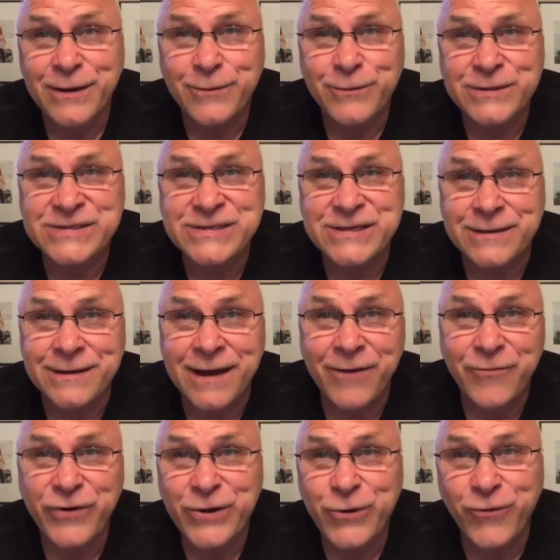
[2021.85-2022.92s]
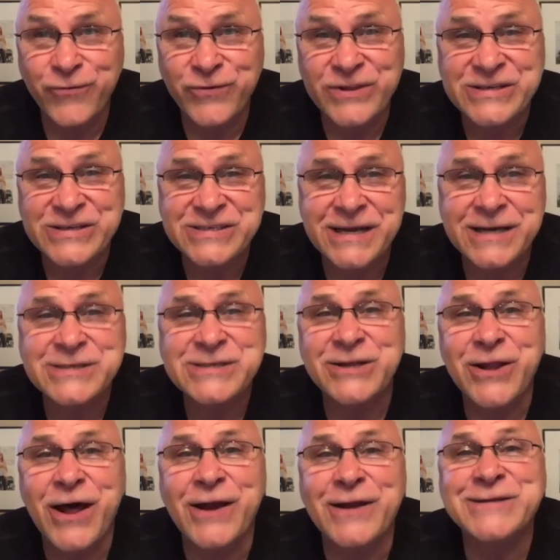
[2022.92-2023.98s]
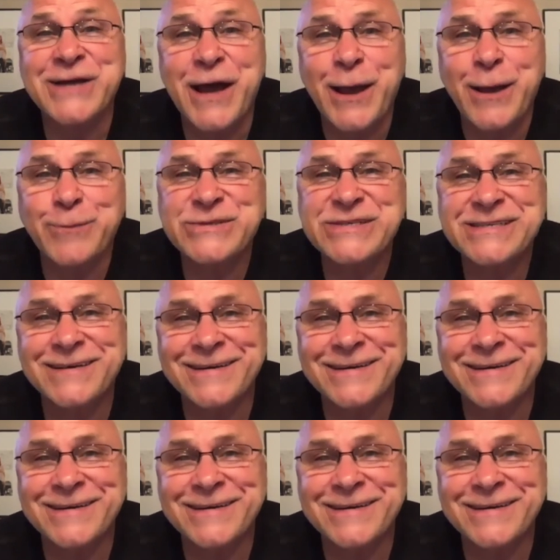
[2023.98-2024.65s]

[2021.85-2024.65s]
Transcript: was hovering over the sticks a lot of times